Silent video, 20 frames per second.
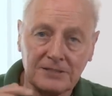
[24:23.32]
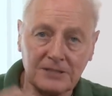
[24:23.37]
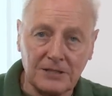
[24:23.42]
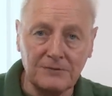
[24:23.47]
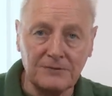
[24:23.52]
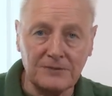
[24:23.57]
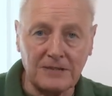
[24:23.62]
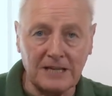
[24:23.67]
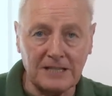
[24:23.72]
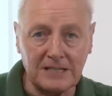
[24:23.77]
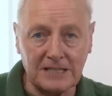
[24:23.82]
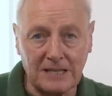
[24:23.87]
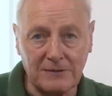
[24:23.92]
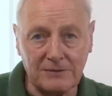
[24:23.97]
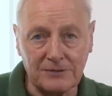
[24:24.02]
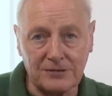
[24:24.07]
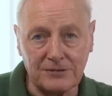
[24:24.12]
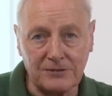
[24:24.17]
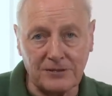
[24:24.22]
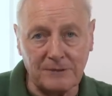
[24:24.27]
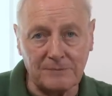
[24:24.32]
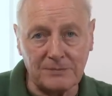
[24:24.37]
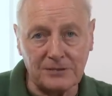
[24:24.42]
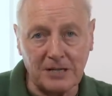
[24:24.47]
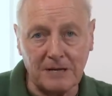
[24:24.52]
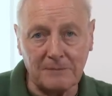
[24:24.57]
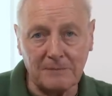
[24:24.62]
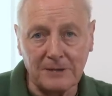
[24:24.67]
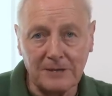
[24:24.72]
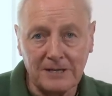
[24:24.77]
Don't forget to give us a thumbs
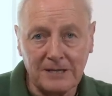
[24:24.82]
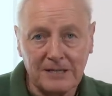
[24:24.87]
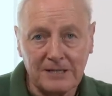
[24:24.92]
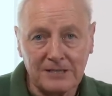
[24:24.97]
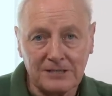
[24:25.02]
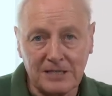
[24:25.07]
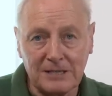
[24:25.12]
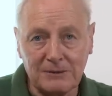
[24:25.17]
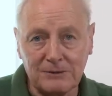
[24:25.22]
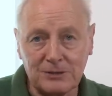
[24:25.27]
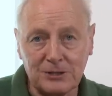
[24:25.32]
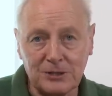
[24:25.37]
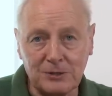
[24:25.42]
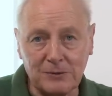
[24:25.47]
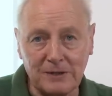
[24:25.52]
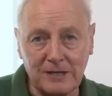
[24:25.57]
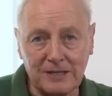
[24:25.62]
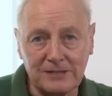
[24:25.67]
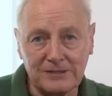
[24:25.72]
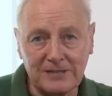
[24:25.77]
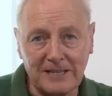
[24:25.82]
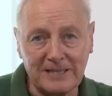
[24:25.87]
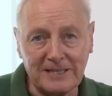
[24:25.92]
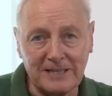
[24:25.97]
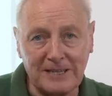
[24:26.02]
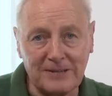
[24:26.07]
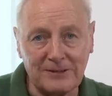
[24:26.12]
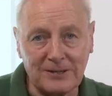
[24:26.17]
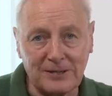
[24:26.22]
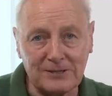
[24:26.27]
up. See you in 2 weeks. Take
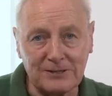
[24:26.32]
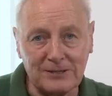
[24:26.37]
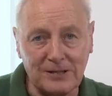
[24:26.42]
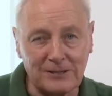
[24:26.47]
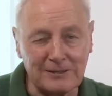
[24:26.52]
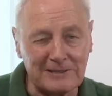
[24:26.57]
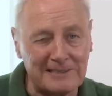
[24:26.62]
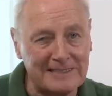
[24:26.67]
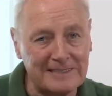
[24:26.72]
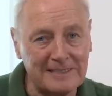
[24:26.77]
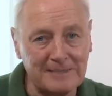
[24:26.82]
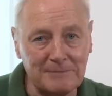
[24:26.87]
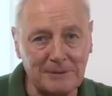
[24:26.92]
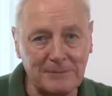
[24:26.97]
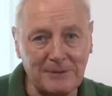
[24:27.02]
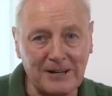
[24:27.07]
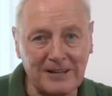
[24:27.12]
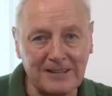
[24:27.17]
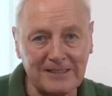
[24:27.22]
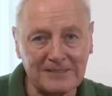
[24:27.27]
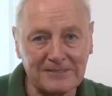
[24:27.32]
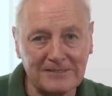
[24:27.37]
care. Thanks a lot. Bye bye.